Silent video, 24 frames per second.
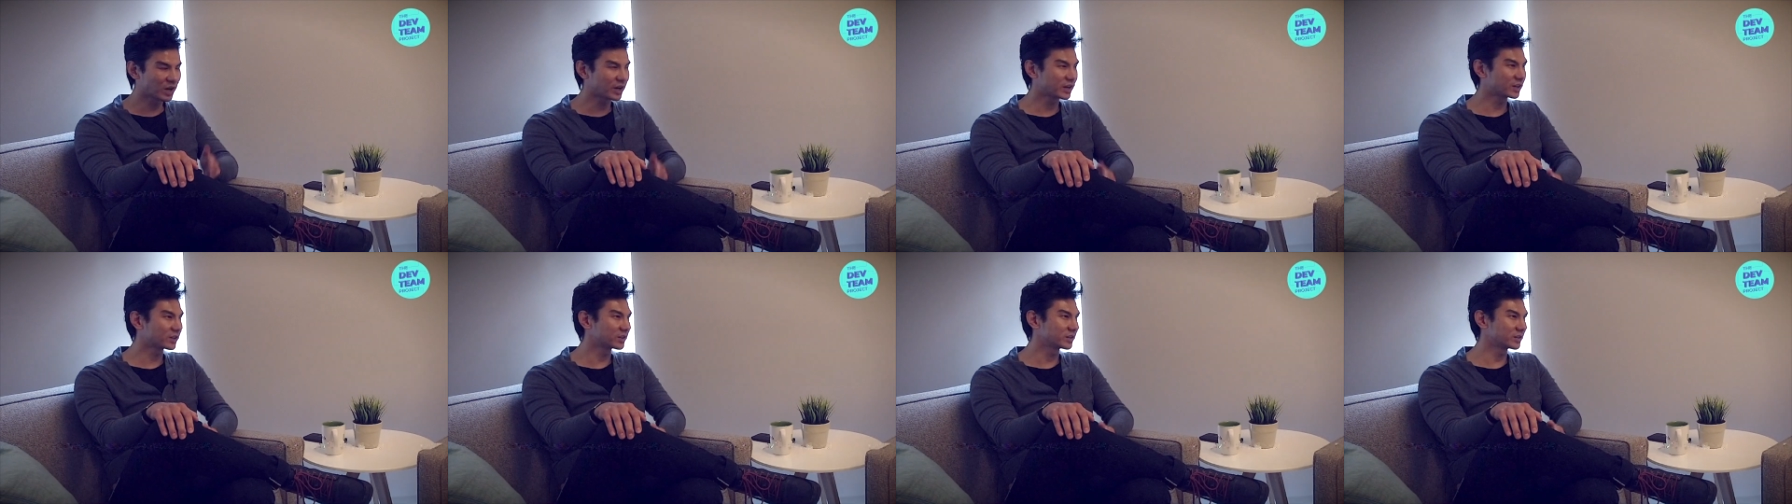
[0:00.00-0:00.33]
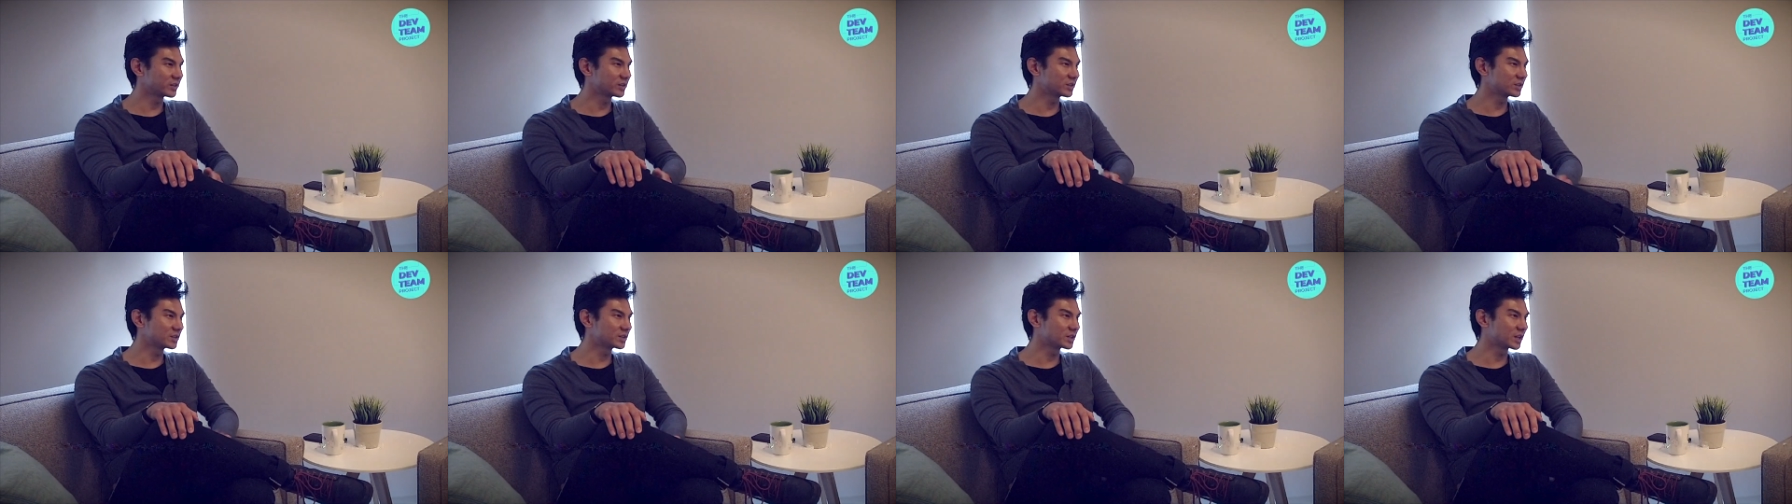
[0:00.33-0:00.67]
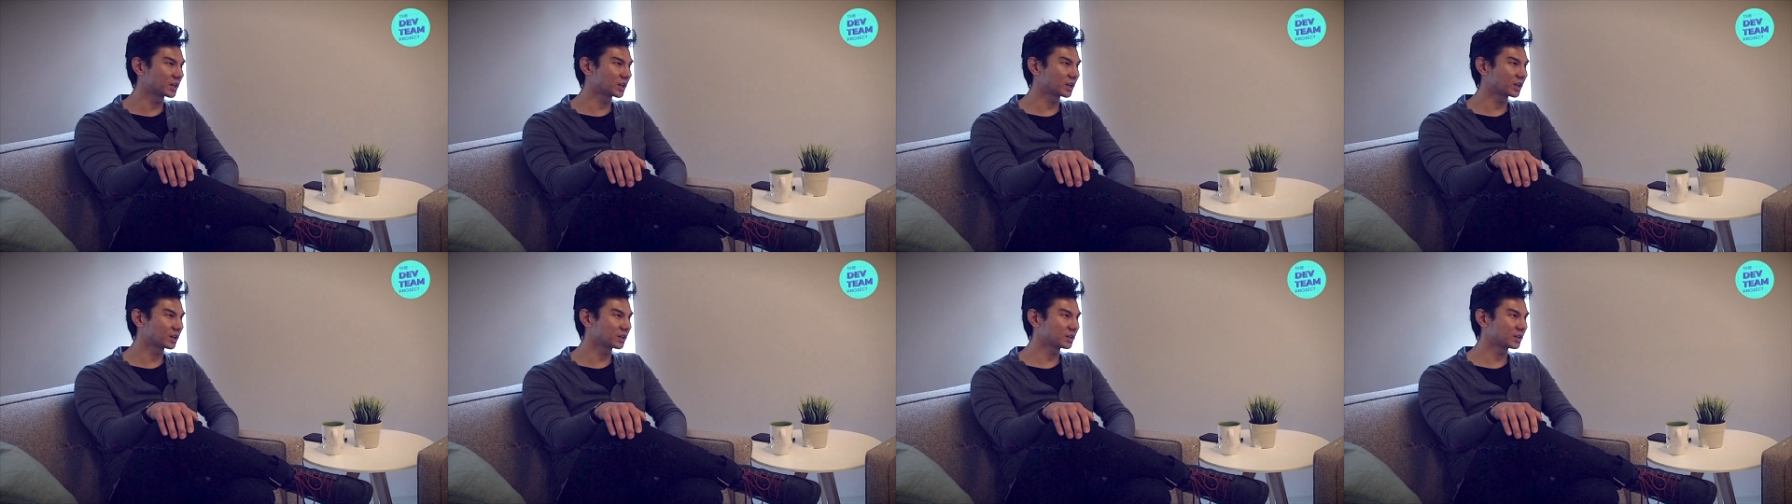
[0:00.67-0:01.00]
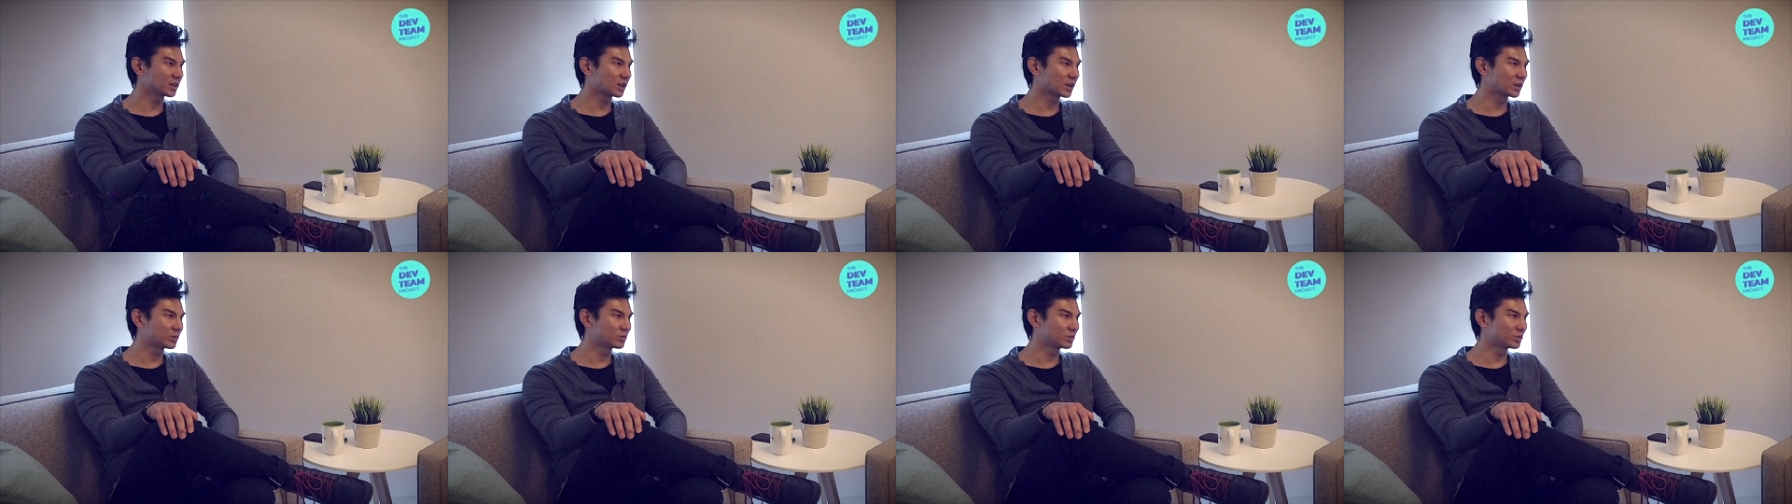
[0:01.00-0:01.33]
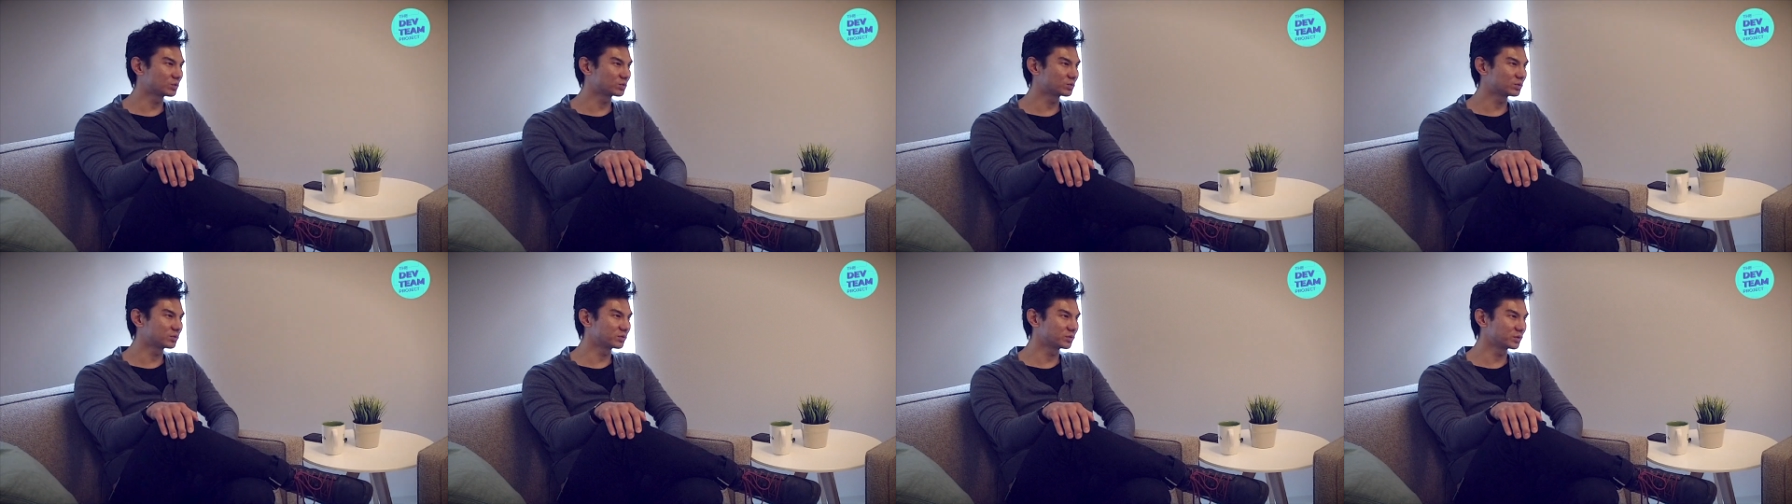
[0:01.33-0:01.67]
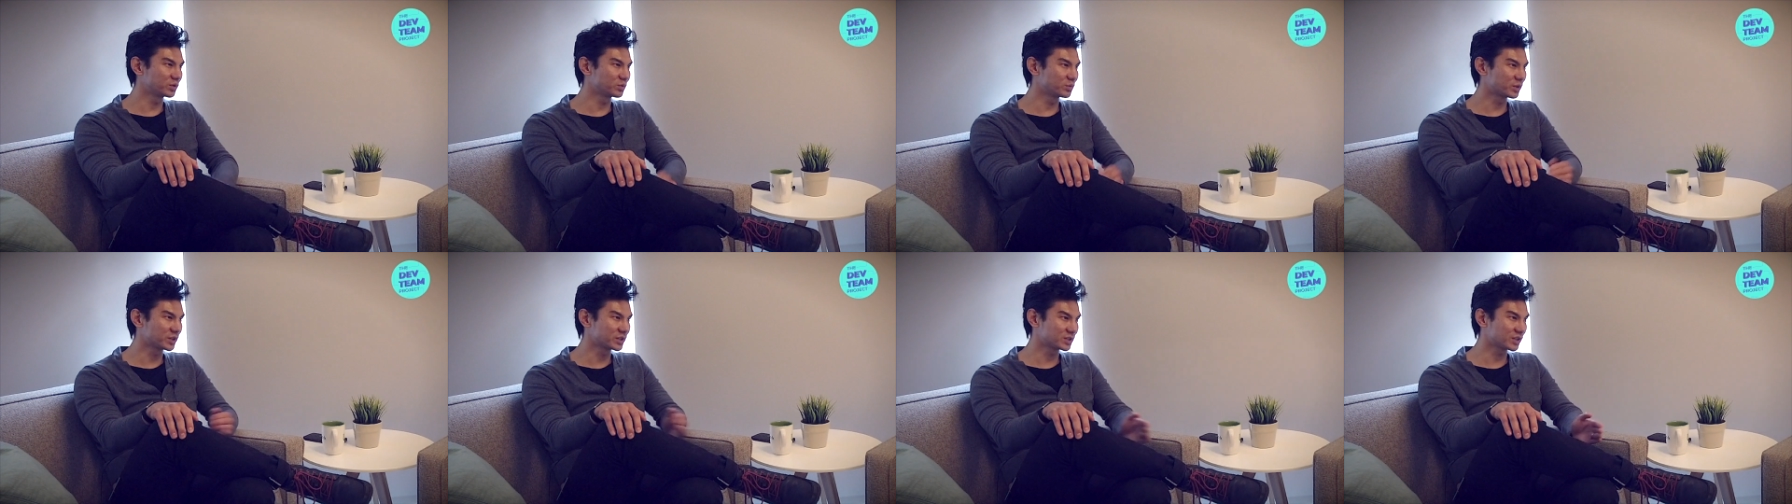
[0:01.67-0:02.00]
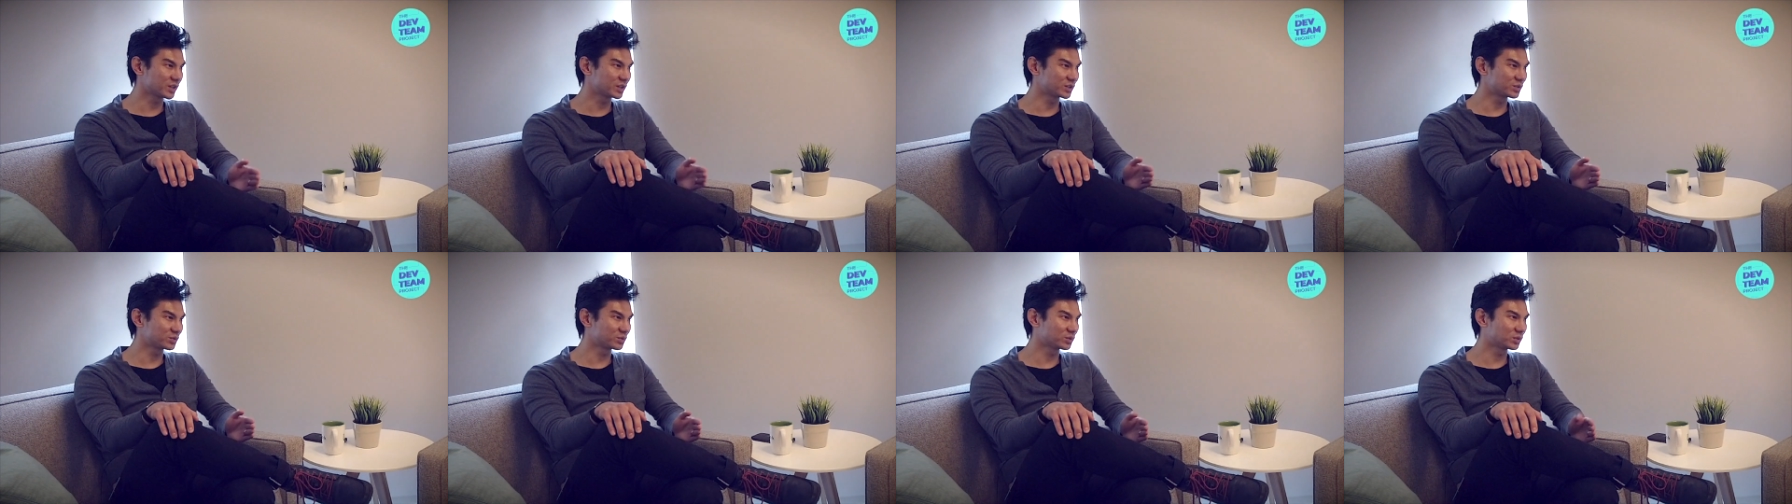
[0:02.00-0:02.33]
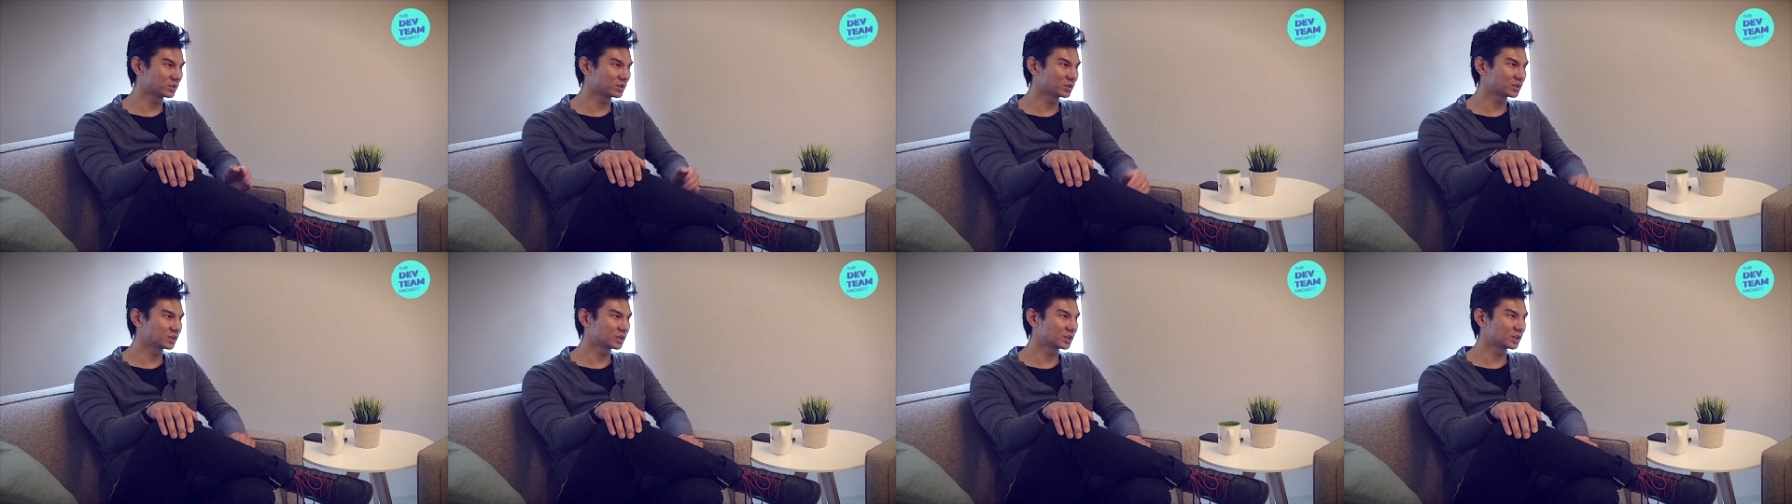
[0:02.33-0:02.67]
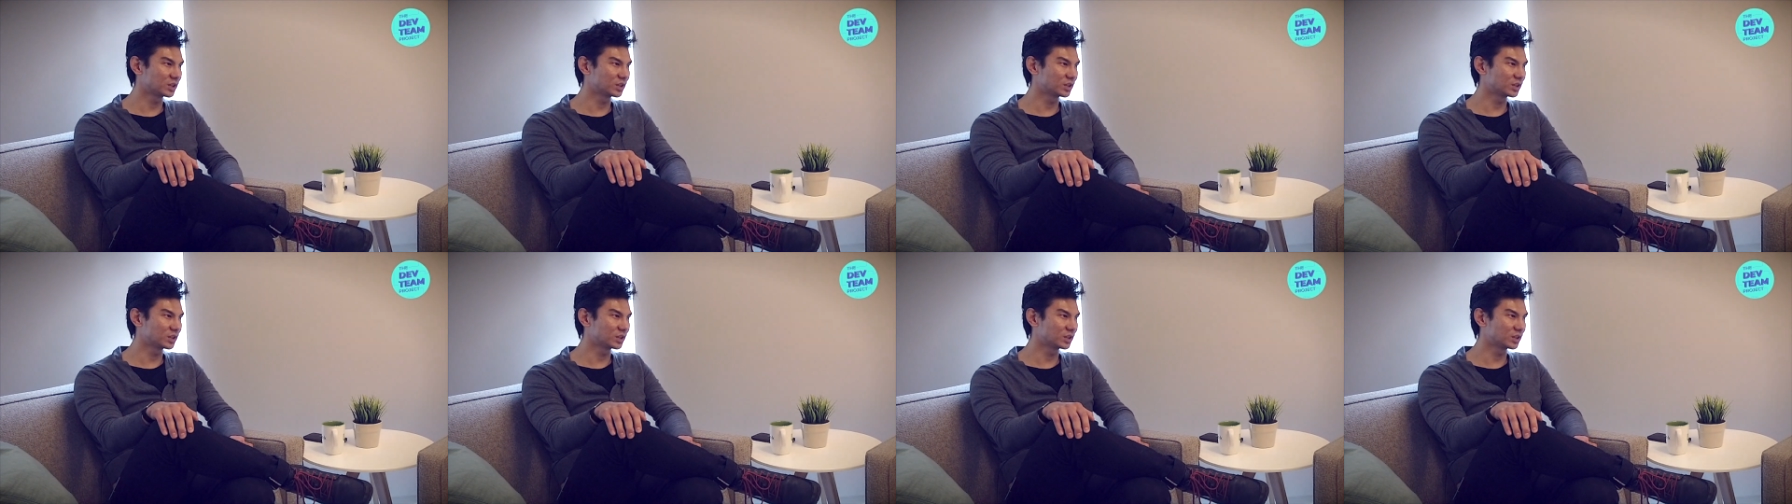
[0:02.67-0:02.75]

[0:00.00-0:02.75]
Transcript: prior to the day, I will review my schedule.